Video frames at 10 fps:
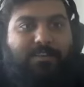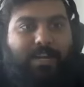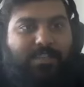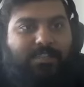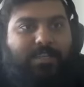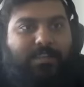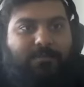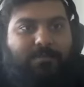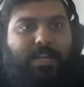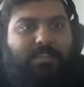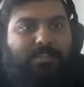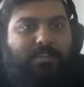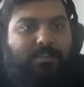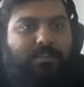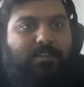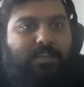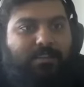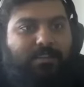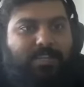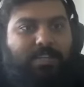rising
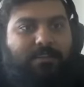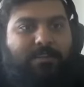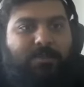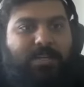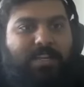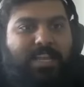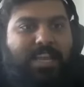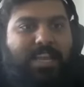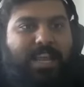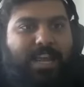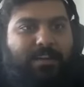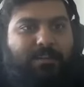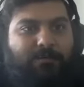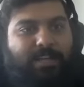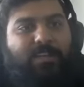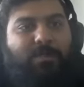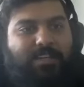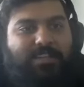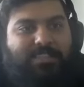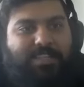interest rate environment, and a variable
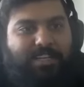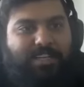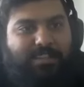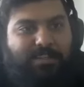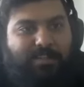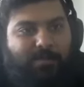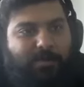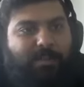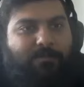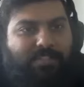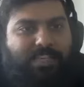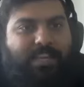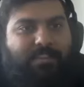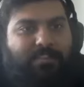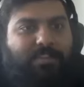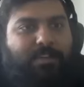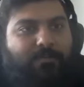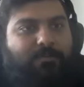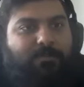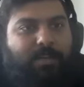interest rate in the if it's the other side.
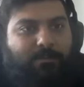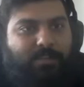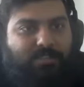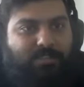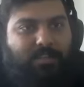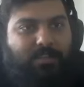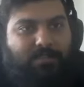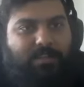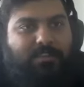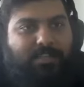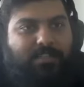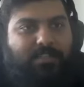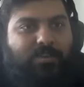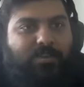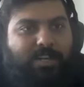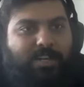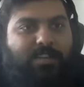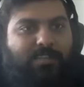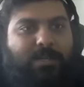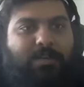If the interest rates are going down,
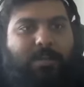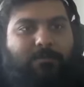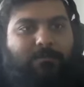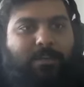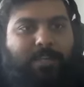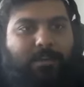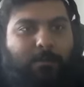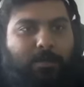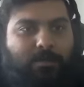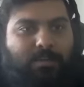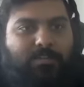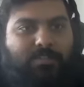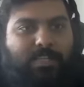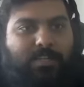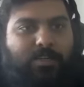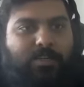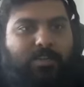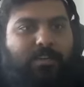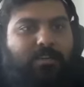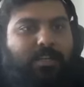it's better to have a variable one because then your
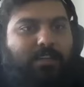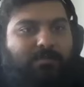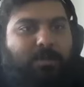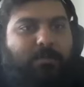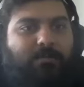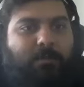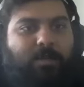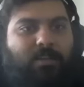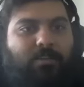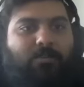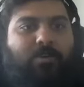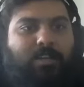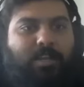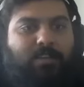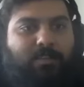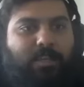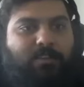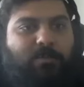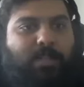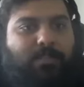interest payments will be lower
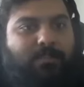every month.